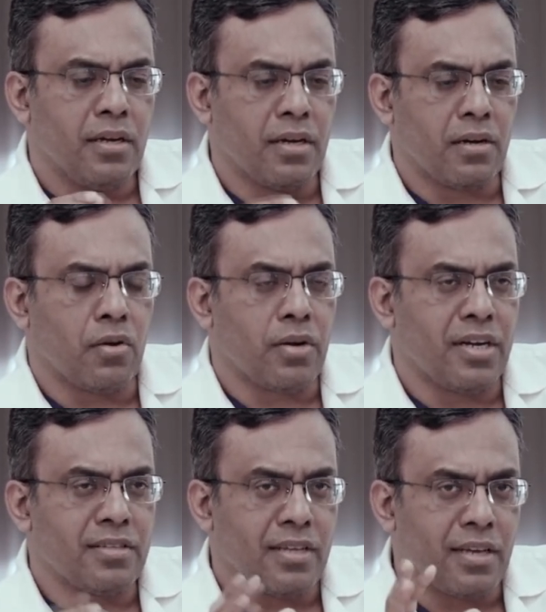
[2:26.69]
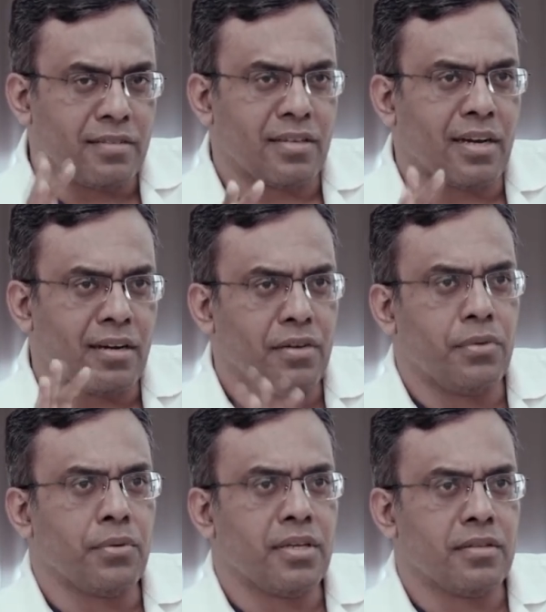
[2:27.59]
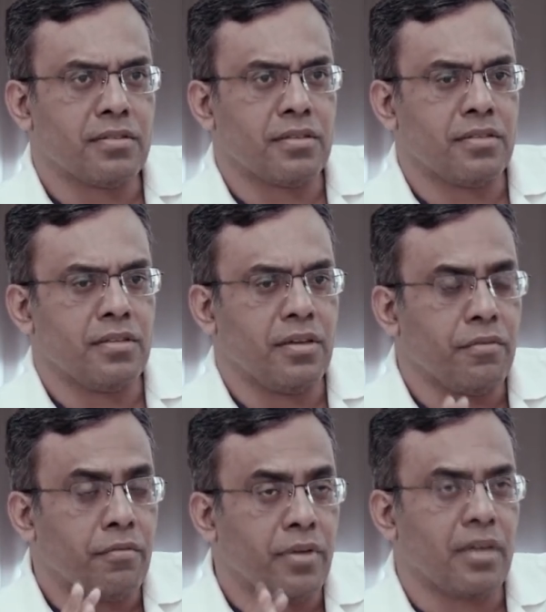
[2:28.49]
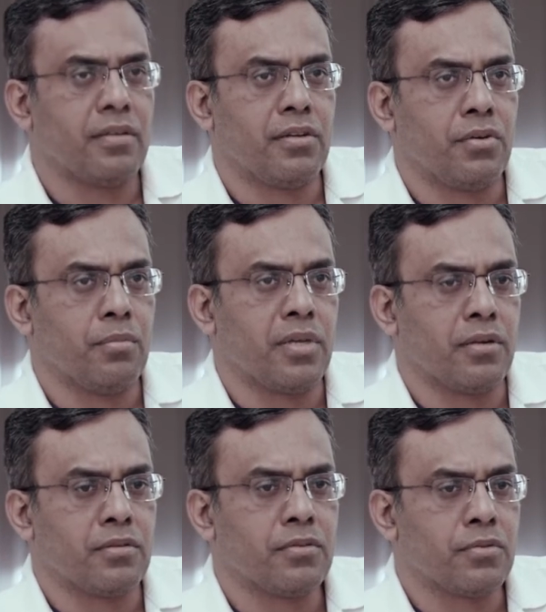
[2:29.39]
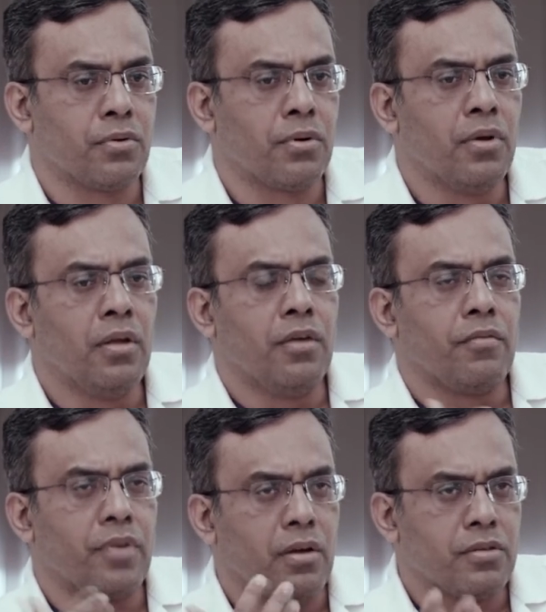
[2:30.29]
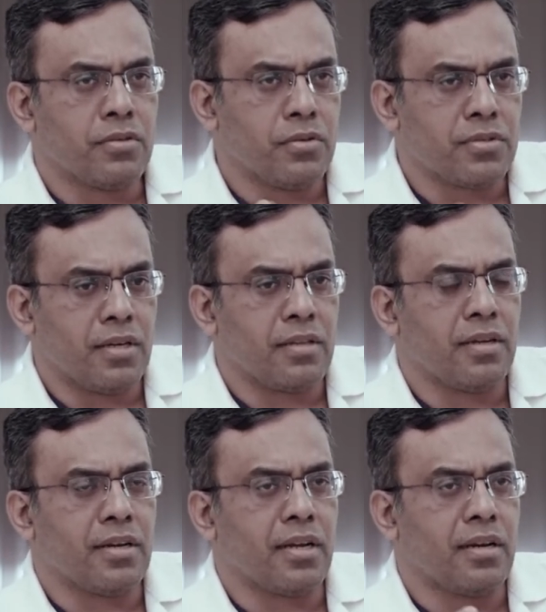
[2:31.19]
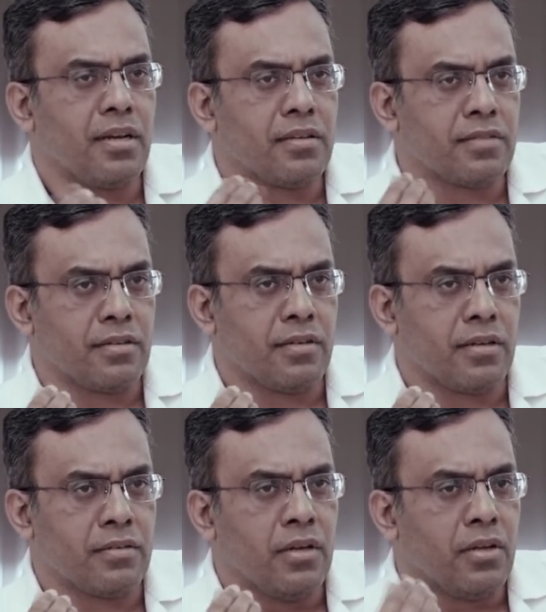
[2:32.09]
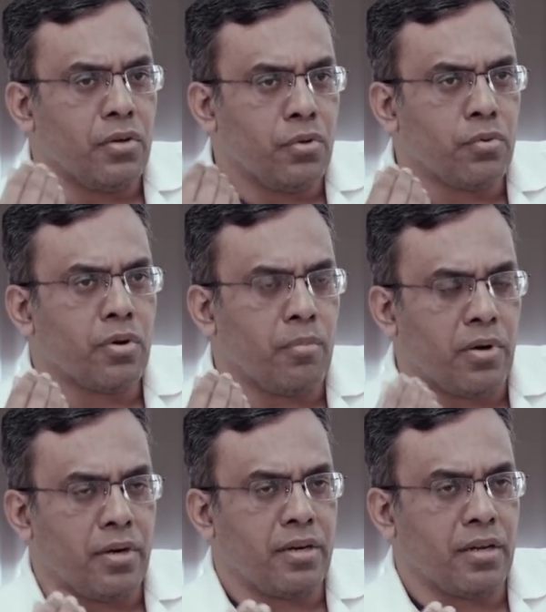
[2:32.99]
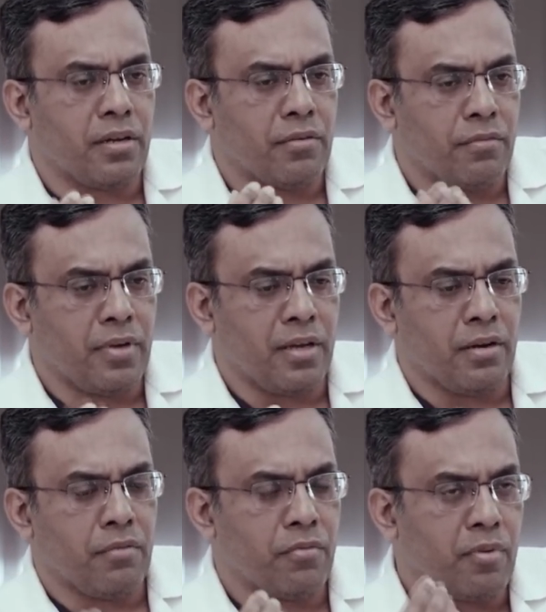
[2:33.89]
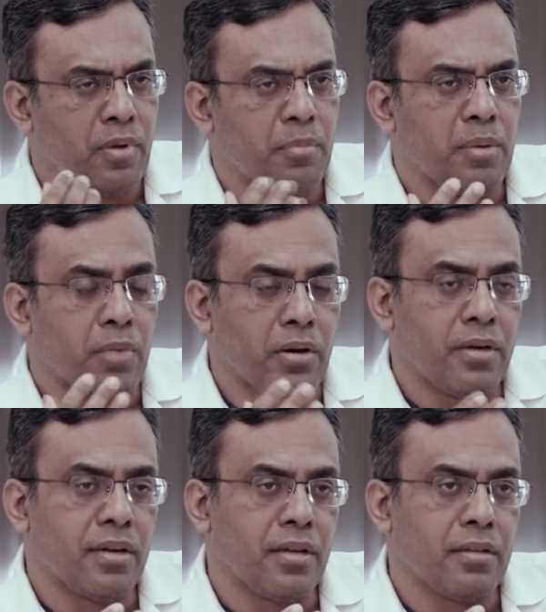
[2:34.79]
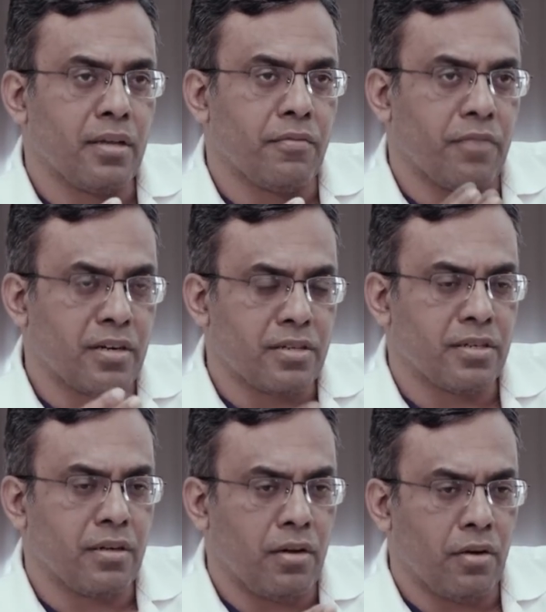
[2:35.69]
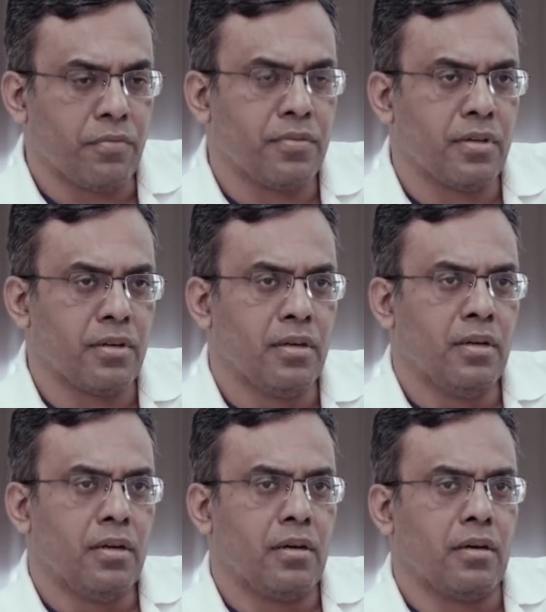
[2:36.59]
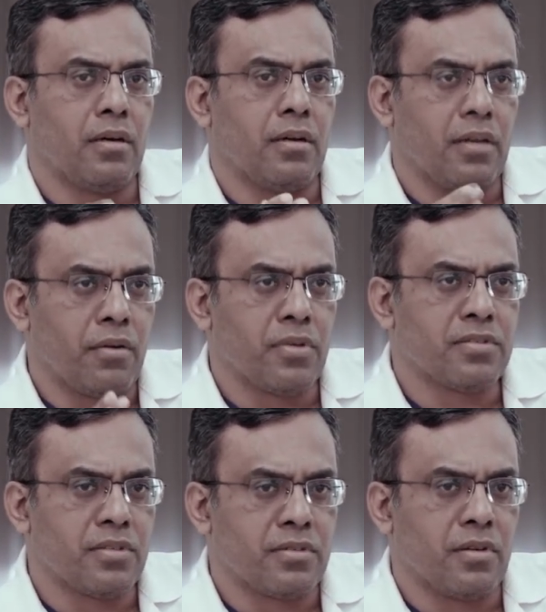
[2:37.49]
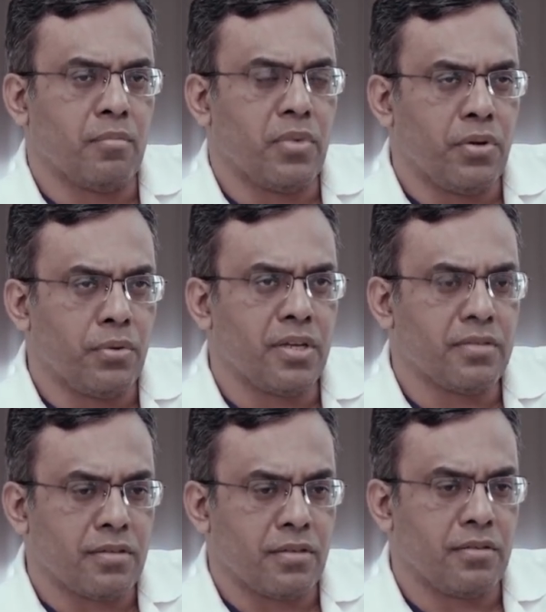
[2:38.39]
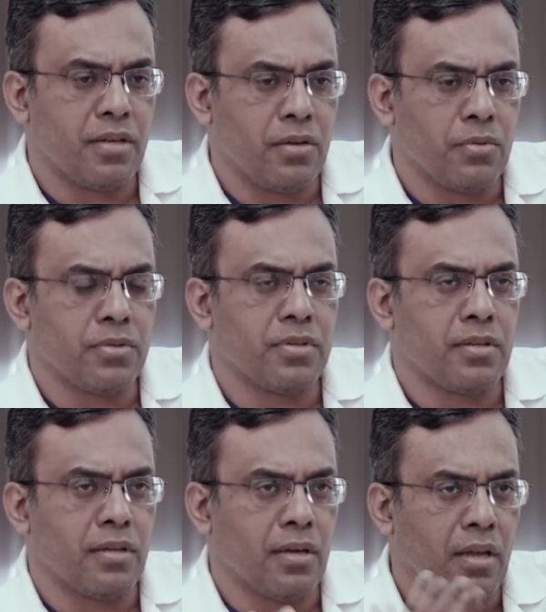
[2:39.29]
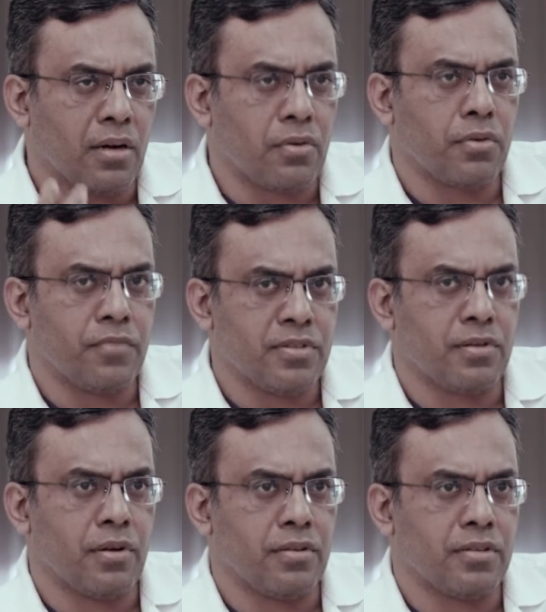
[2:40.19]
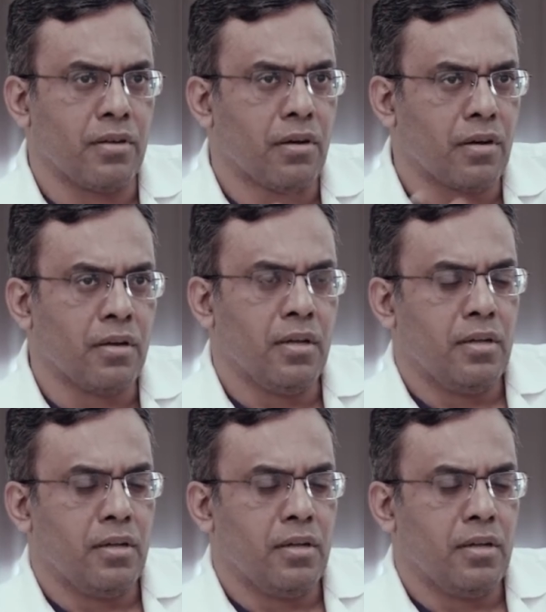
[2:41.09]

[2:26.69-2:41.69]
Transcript: It locates exactly during the surgery where the tumor is. So, we also use other techniques such as neuromonitoring where we will be monitoring the function of the uh, nervous system during surgery using the electrophysiology or